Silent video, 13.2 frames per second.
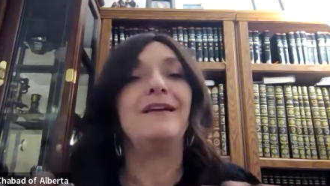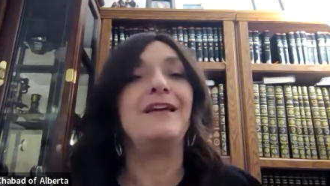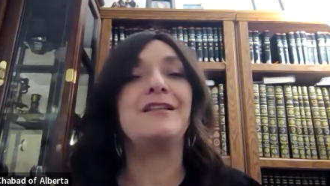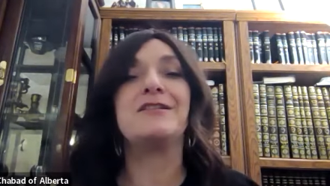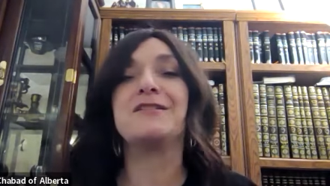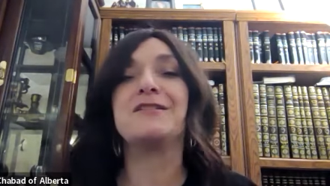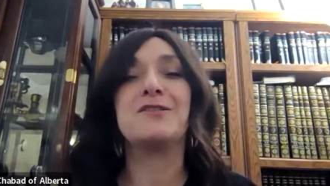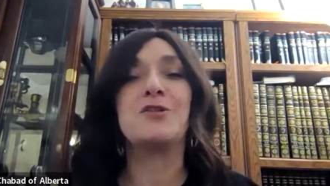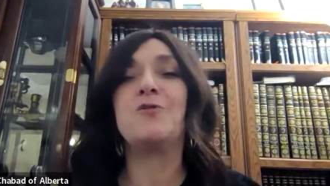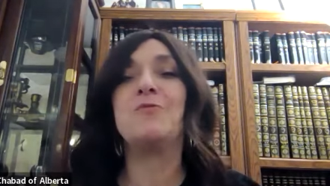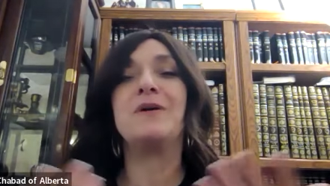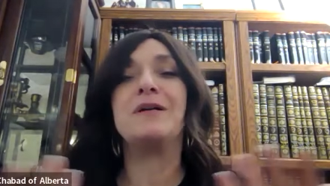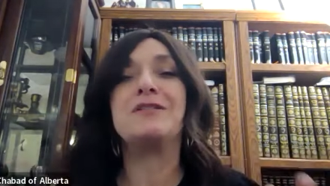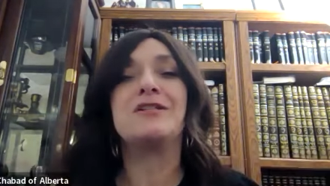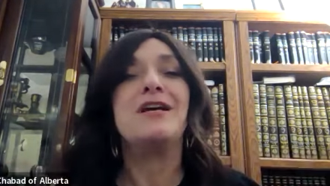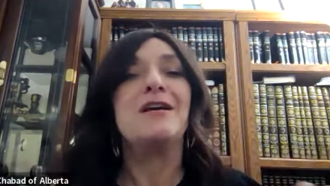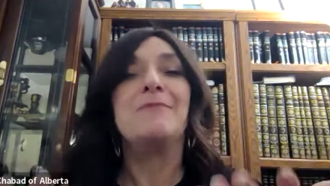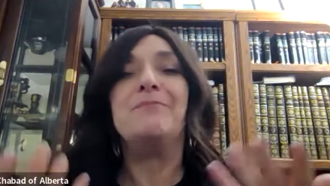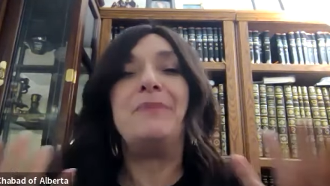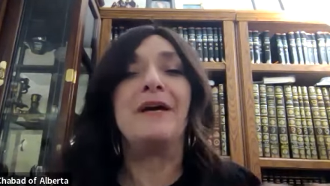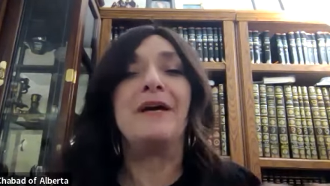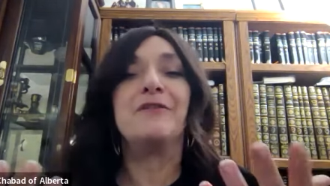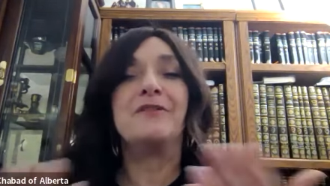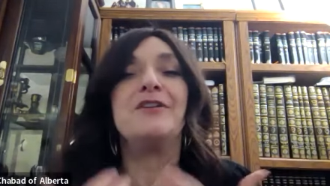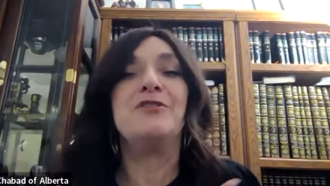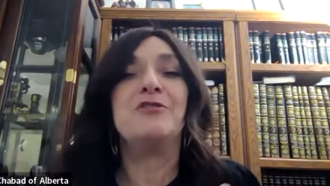It's mm-hmm.
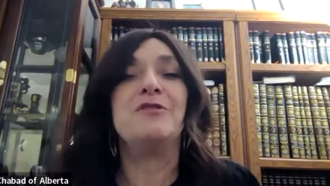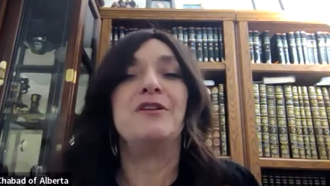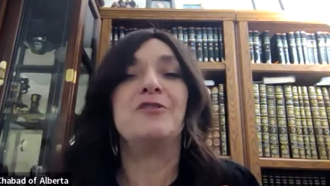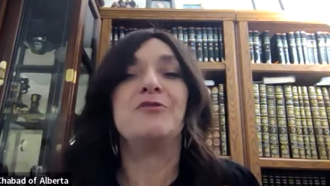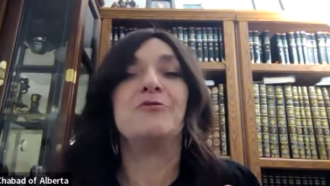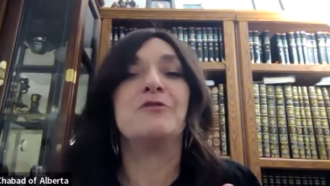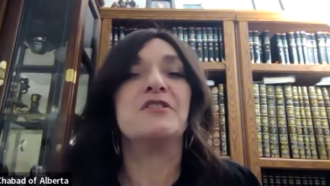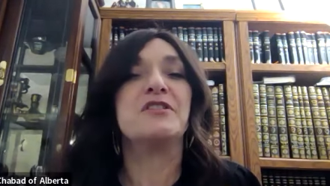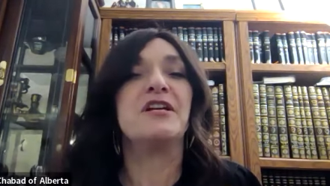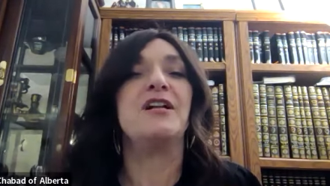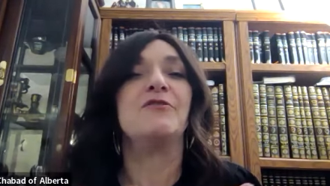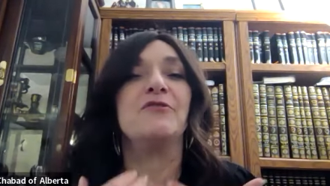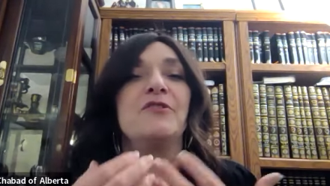better than you did it to yourself.